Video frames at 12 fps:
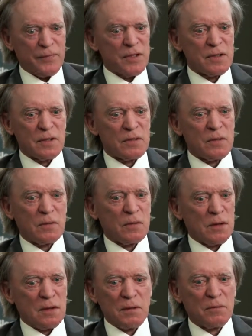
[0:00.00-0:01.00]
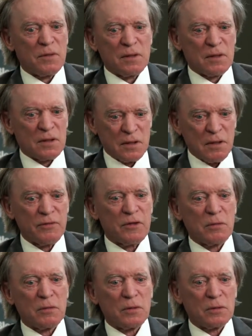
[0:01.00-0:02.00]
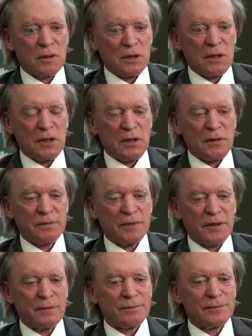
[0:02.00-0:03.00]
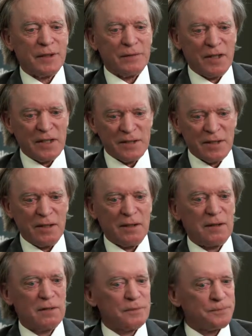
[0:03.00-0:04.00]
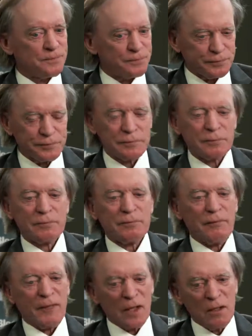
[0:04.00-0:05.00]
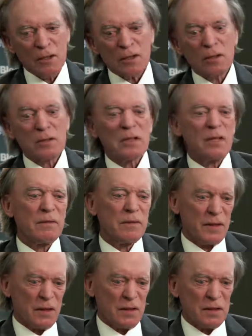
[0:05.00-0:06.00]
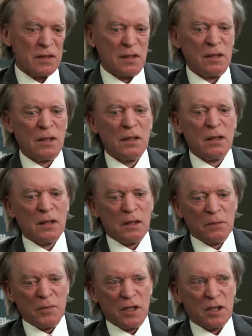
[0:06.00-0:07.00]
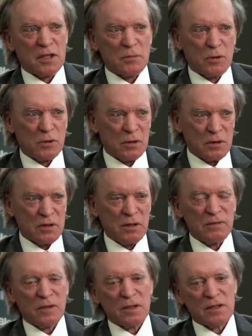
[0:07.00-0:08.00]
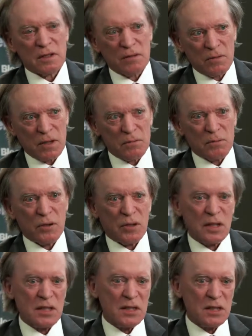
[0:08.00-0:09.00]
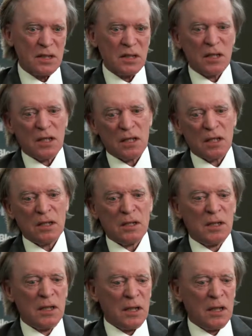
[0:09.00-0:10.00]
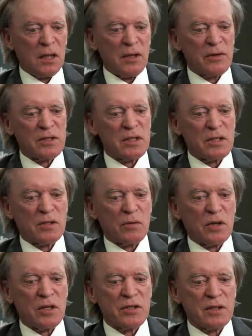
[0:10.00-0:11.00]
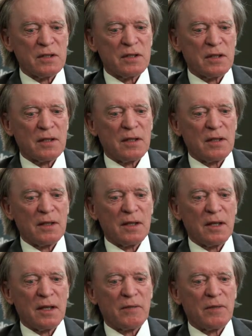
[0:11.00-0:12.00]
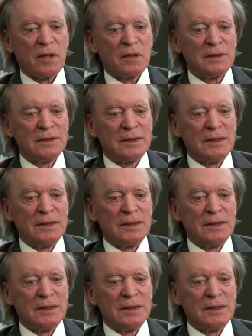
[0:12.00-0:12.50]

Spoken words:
So I'm comfortable investing in closed-end funds and municipal closed-end funds at the right price, and other situations that have a